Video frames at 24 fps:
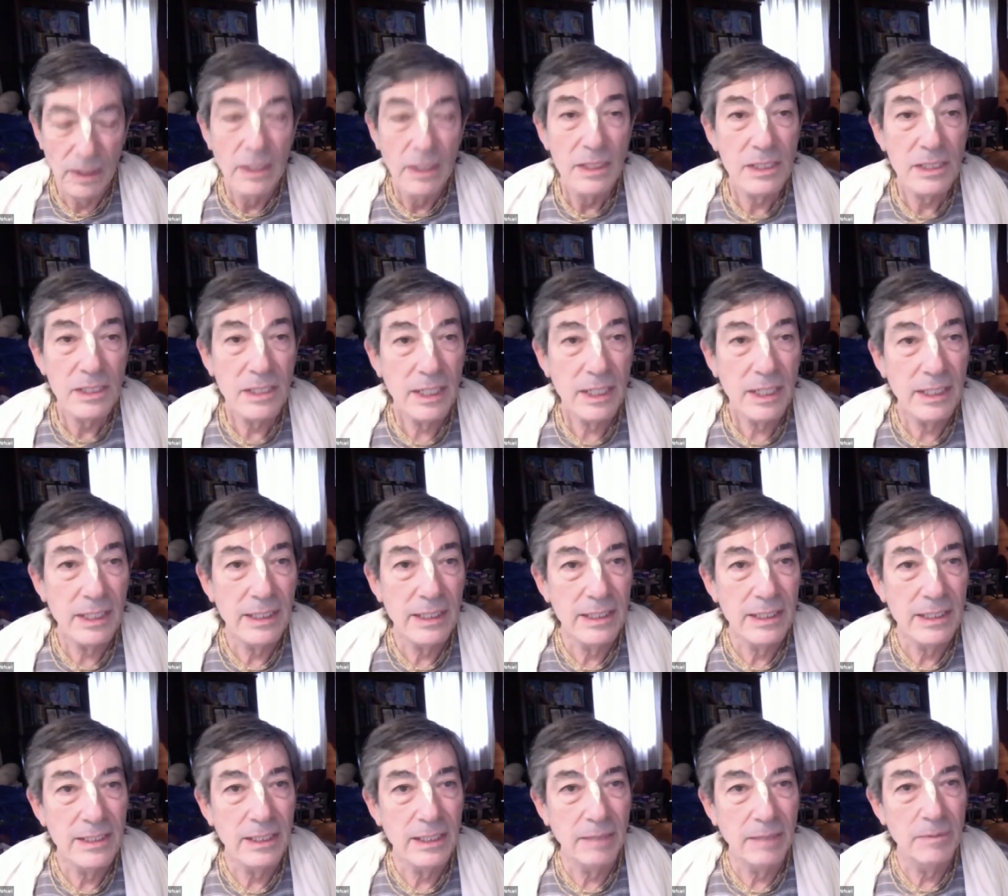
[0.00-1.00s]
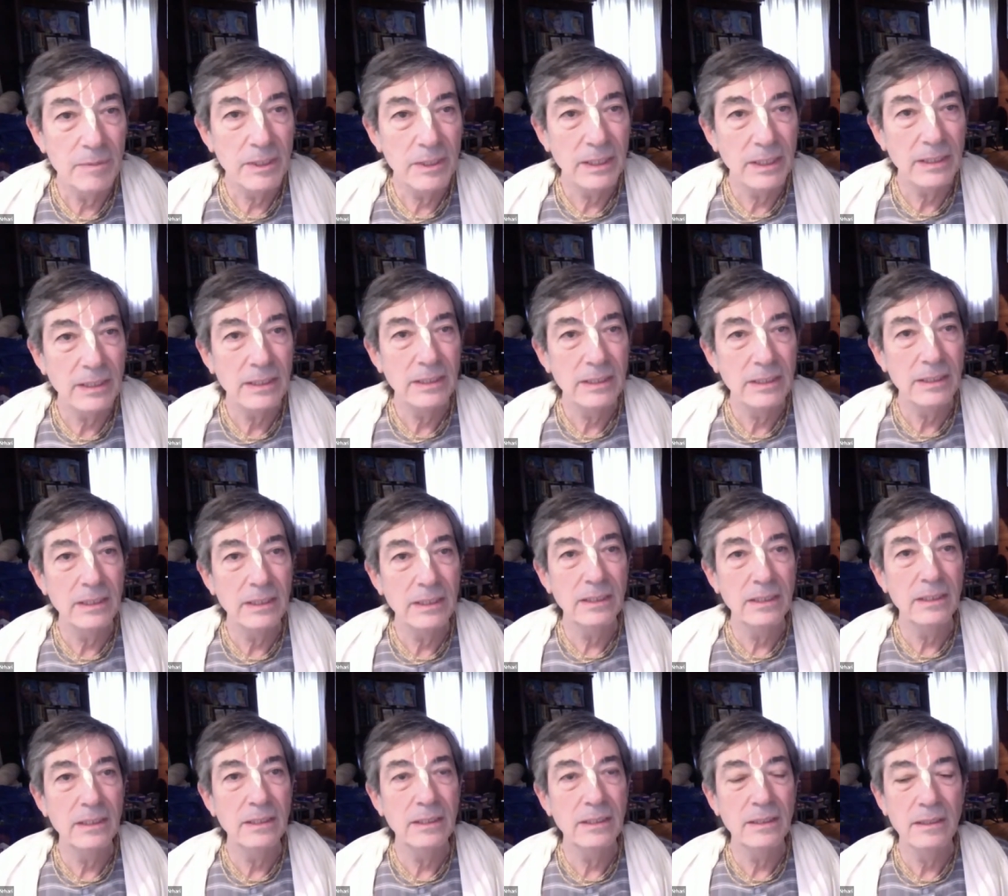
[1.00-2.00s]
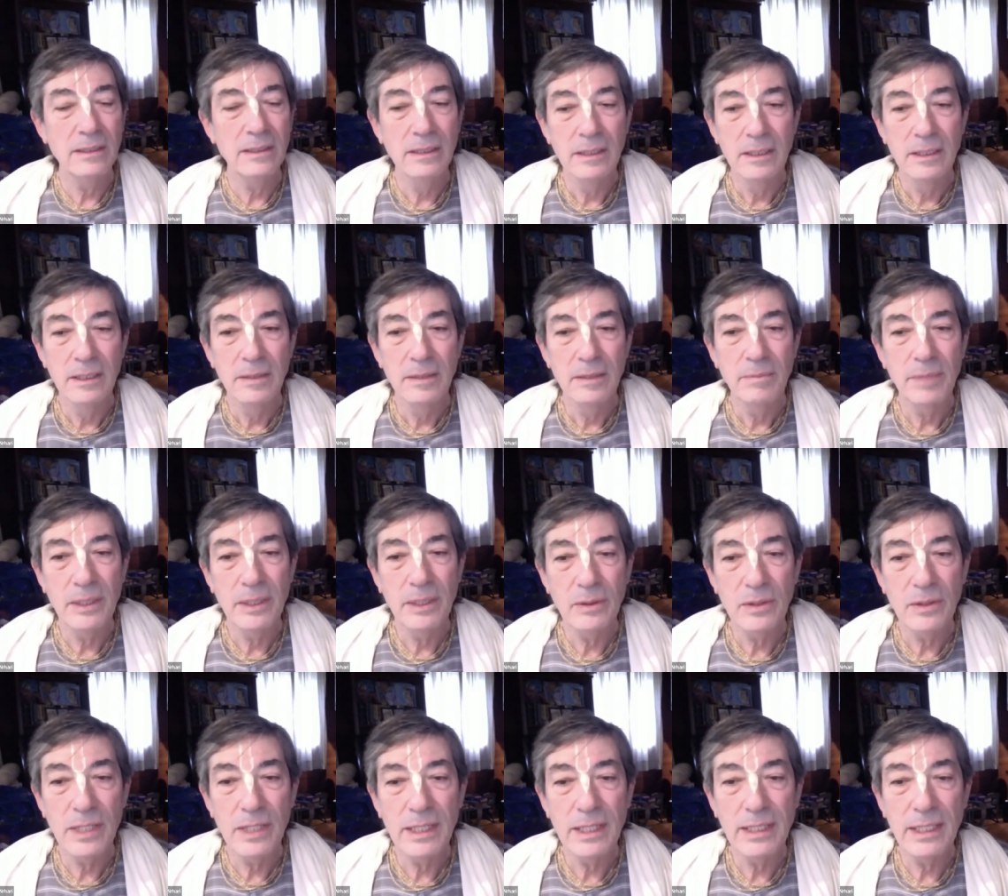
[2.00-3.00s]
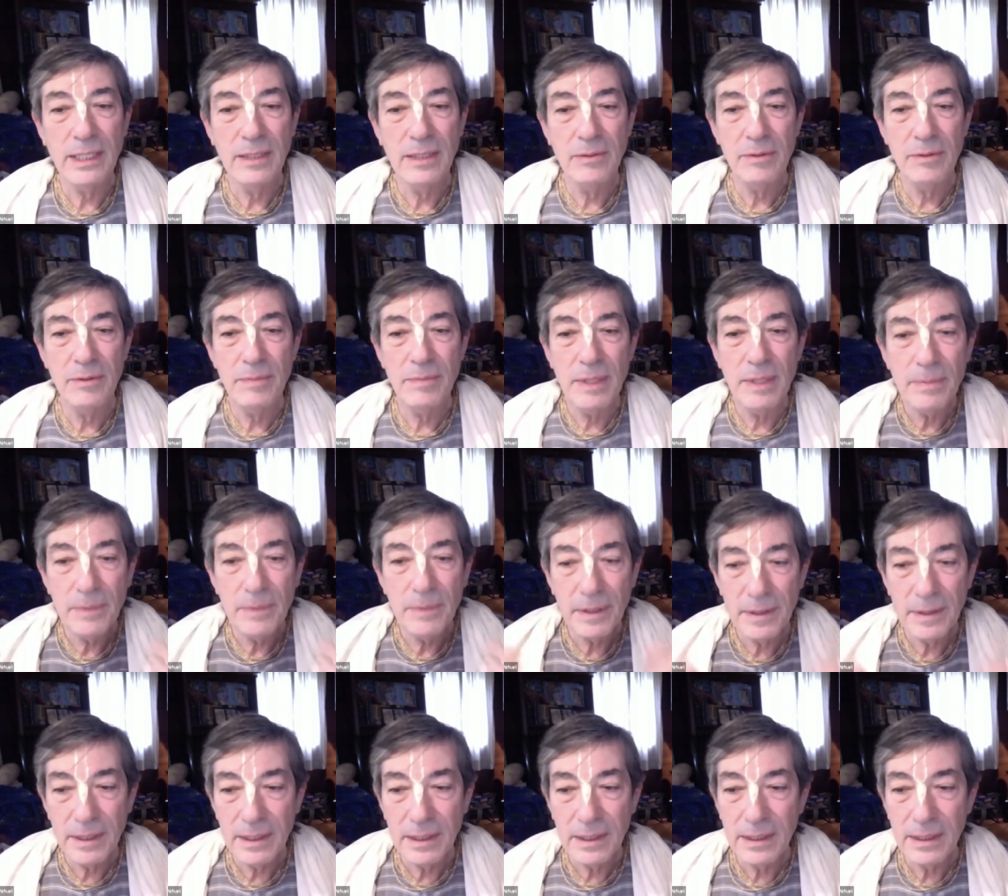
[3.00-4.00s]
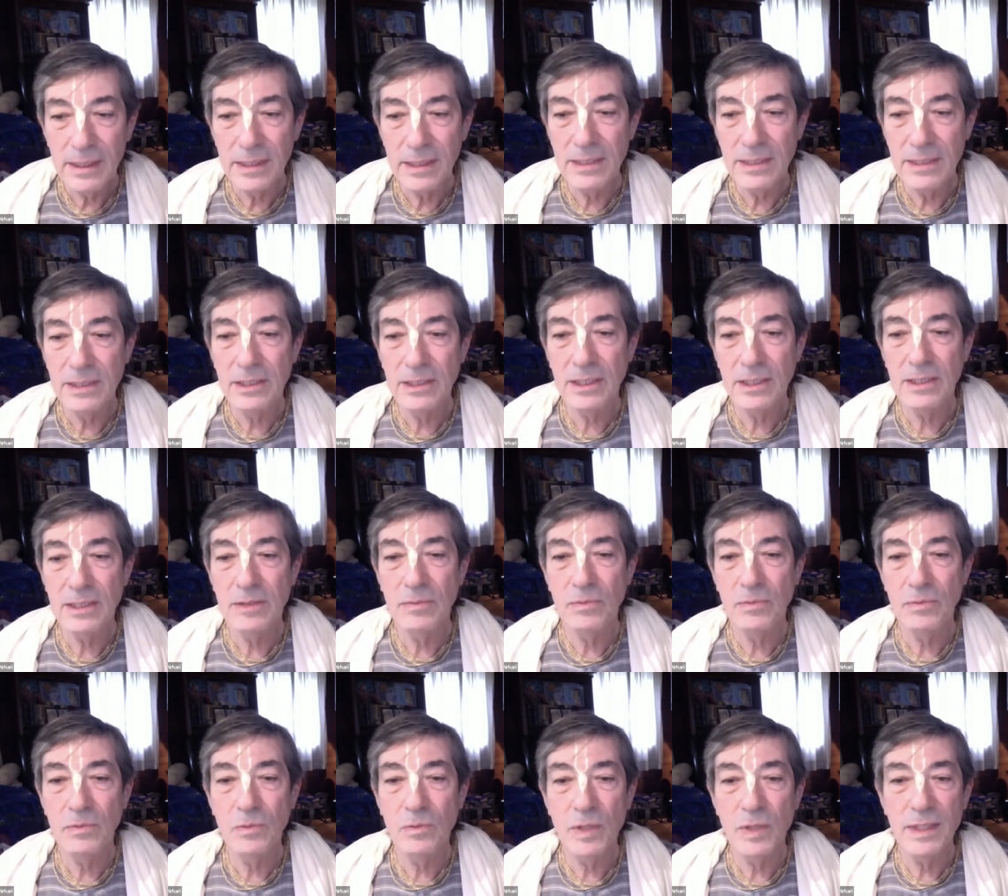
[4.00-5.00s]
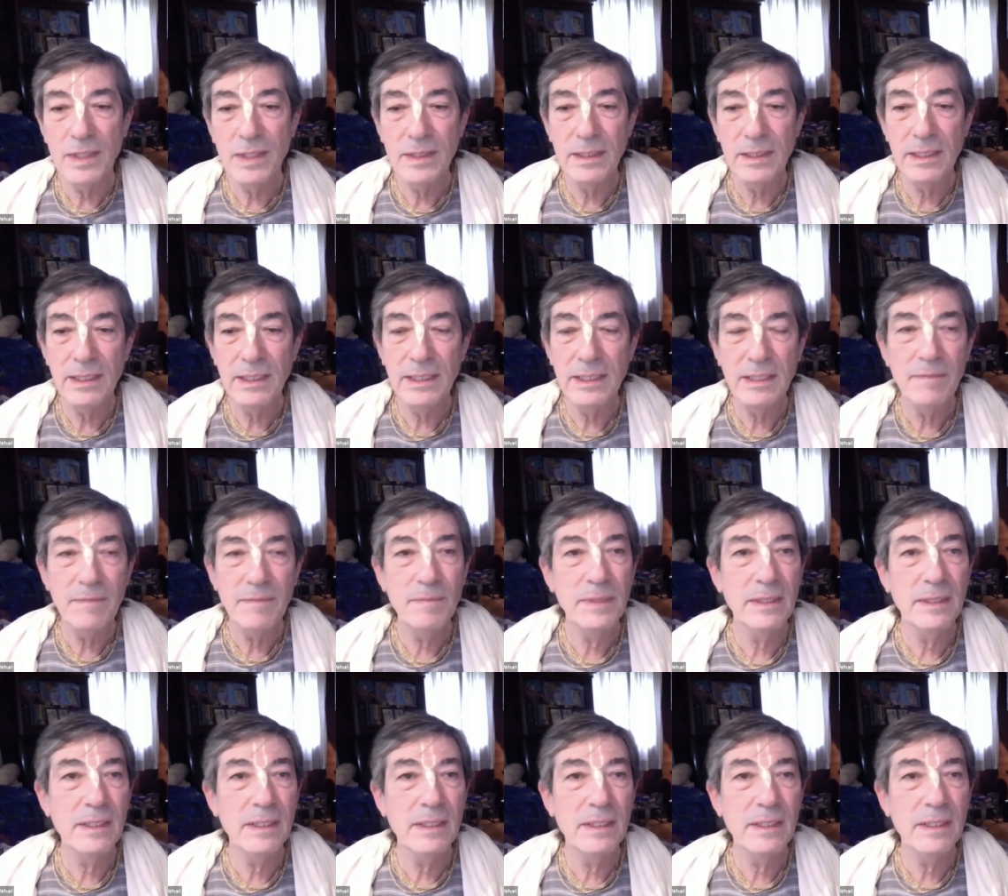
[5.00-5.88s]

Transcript: study the subject and uh, but all I can remember then is just what did you give me?